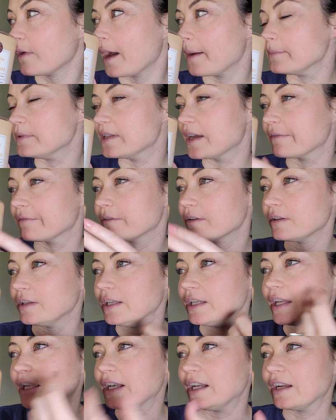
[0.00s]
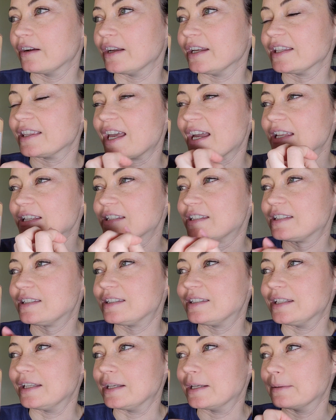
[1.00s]
I'm definitely getting like that
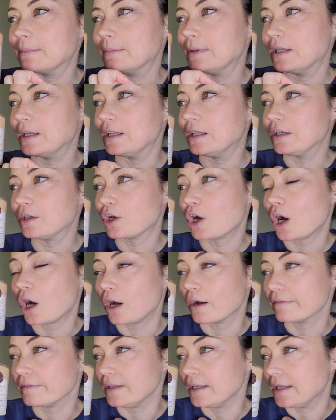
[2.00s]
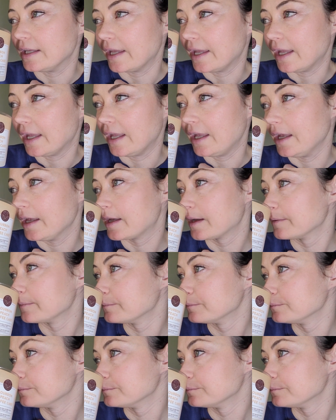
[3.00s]
cinnamon coffee cake.